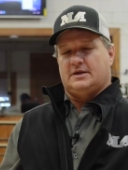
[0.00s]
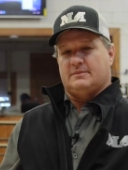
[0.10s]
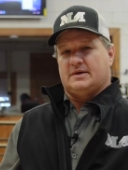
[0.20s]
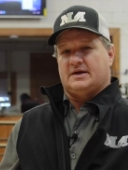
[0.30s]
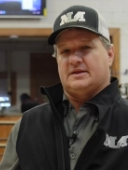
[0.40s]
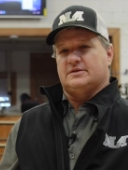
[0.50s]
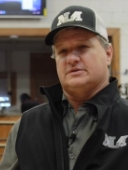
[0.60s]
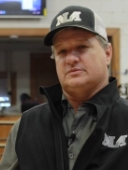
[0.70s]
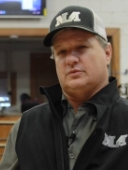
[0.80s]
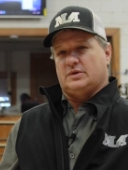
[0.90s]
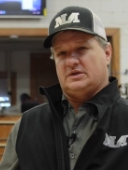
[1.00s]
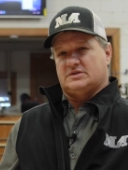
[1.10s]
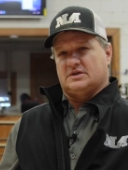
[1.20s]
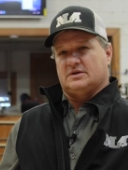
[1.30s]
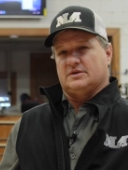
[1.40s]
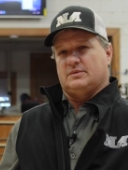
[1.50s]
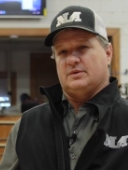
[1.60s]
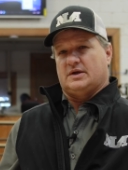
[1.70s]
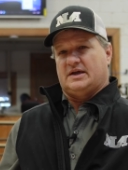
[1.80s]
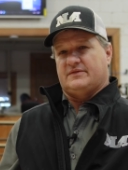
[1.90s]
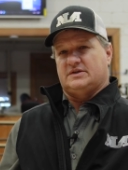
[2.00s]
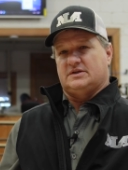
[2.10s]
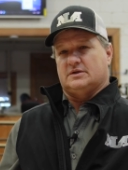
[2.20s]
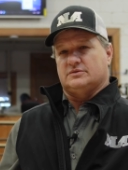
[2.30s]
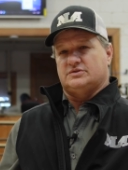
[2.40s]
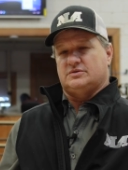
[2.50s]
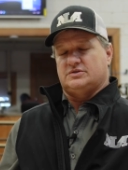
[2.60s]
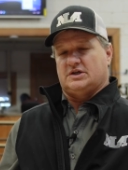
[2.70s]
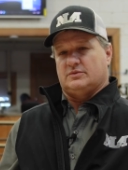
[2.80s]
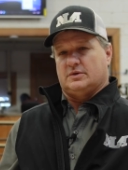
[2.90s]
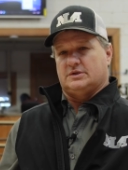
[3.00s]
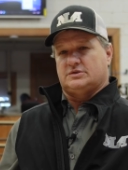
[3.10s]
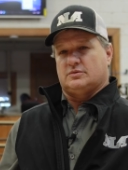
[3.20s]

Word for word: in by the wing sale that we were having on January the